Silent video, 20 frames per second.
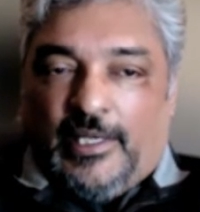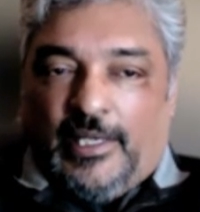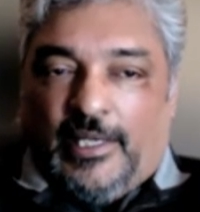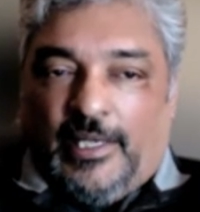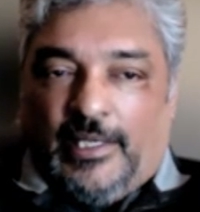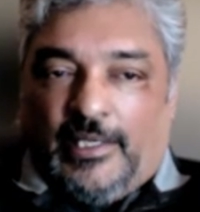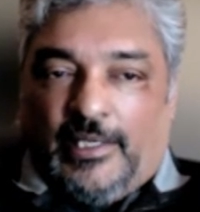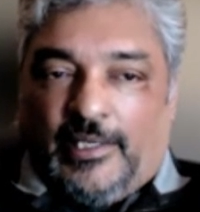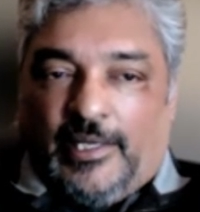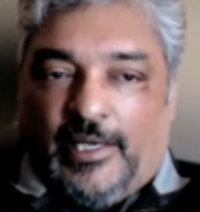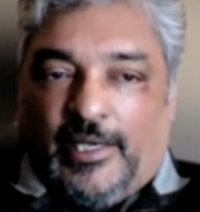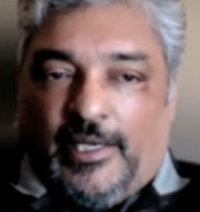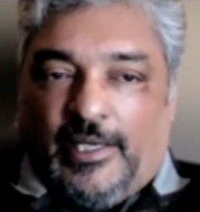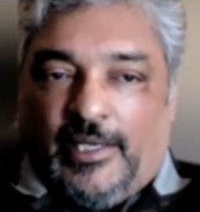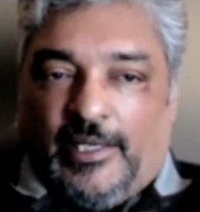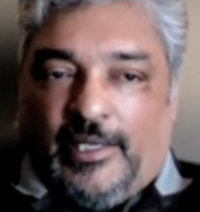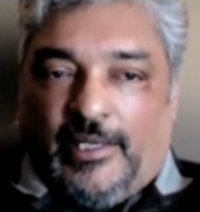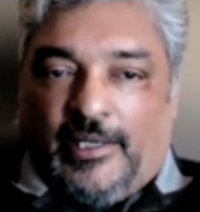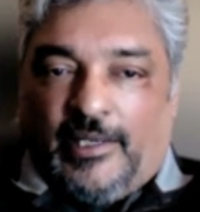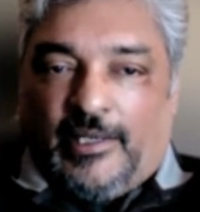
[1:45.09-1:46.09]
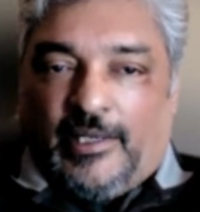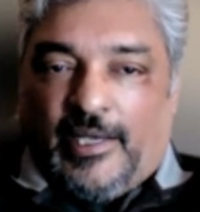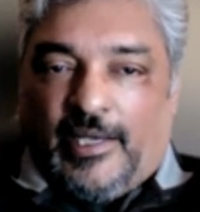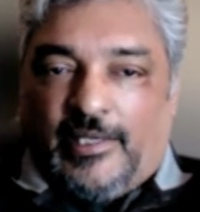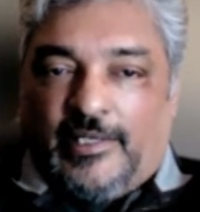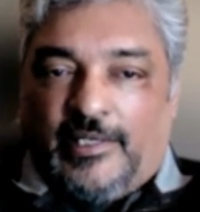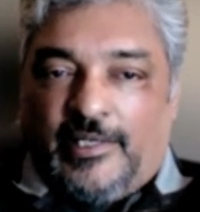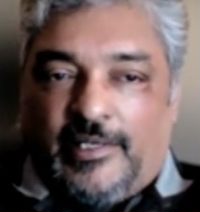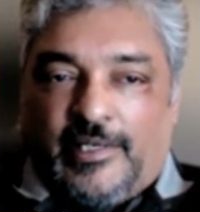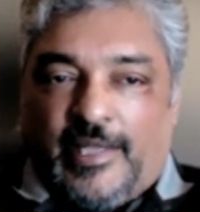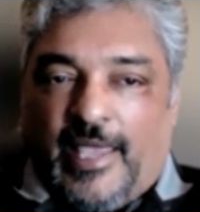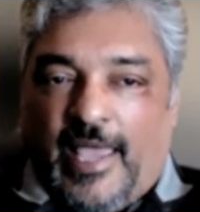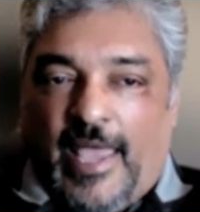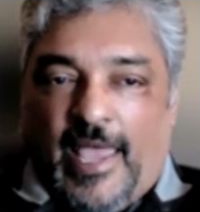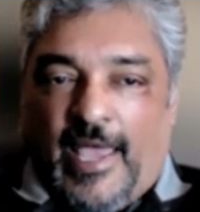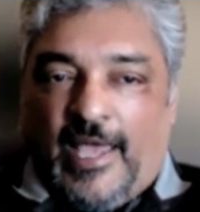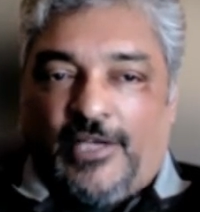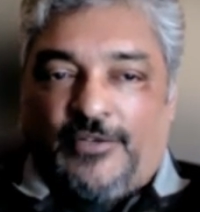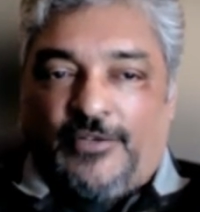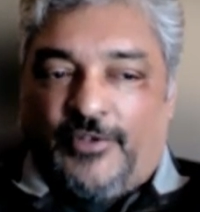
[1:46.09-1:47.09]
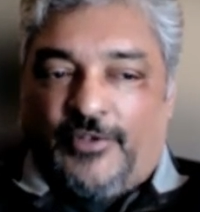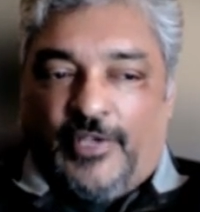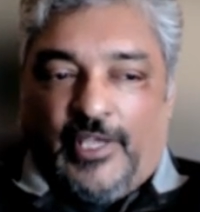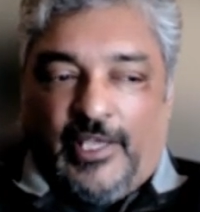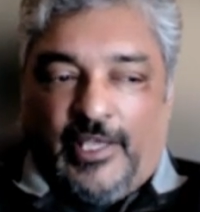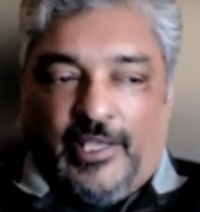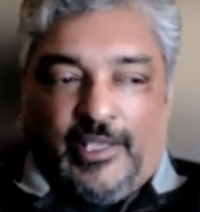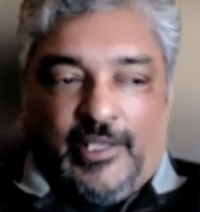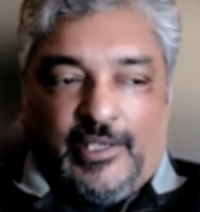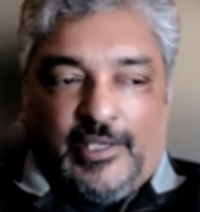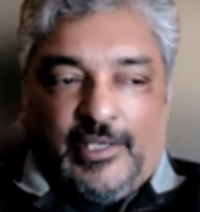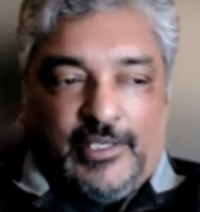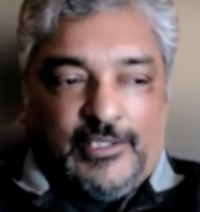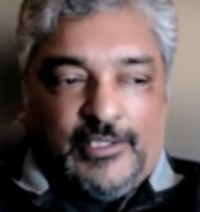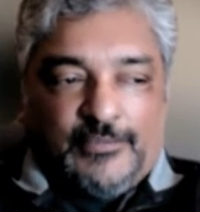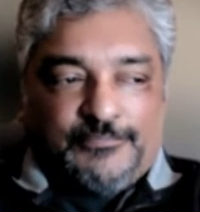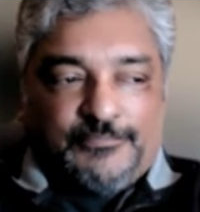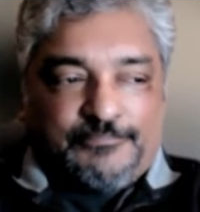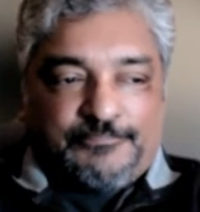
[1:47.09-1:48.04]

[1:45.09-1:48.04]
and I didn't have a,